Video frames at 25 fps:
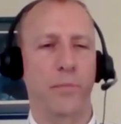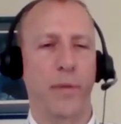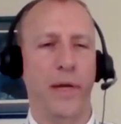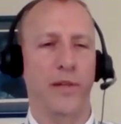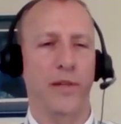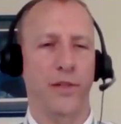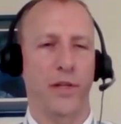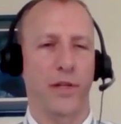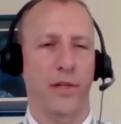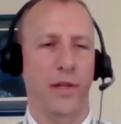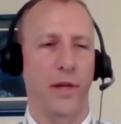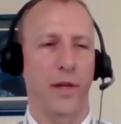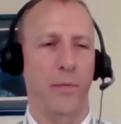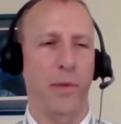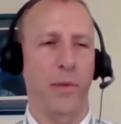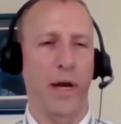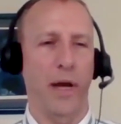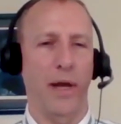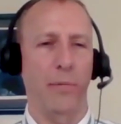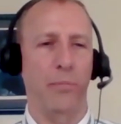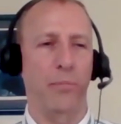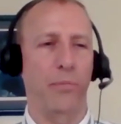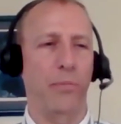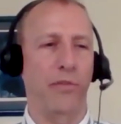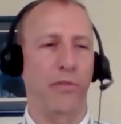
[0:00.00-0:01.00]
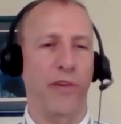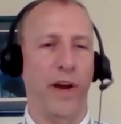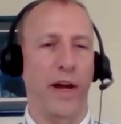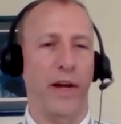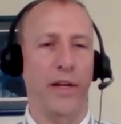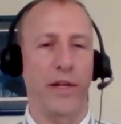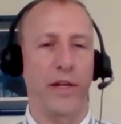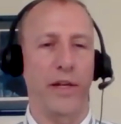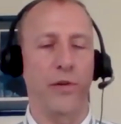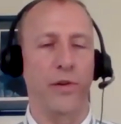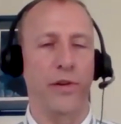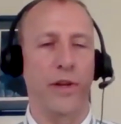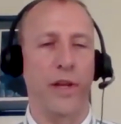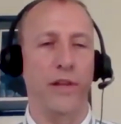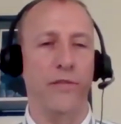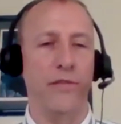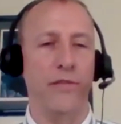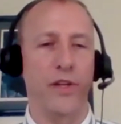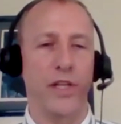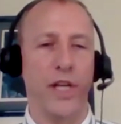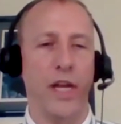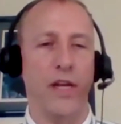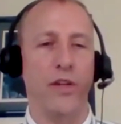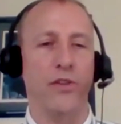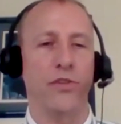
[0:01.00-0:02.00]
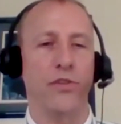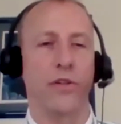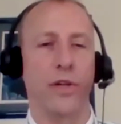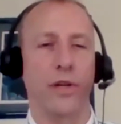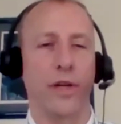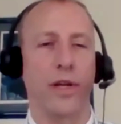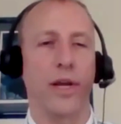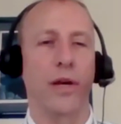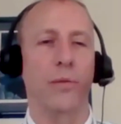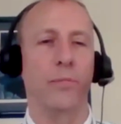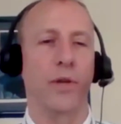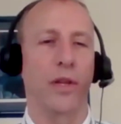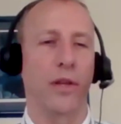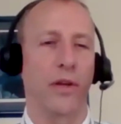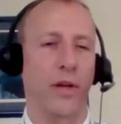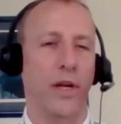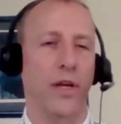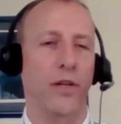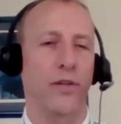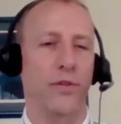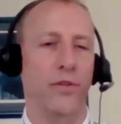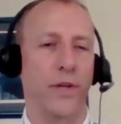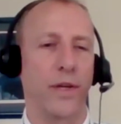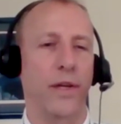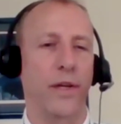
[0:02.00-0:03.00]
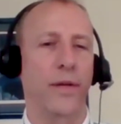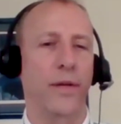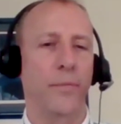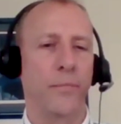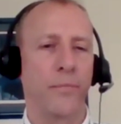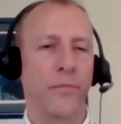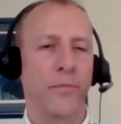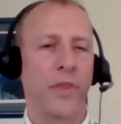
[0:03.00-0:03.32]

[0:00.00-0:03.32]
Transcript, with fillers: basically by providing you an invitation to come to their country.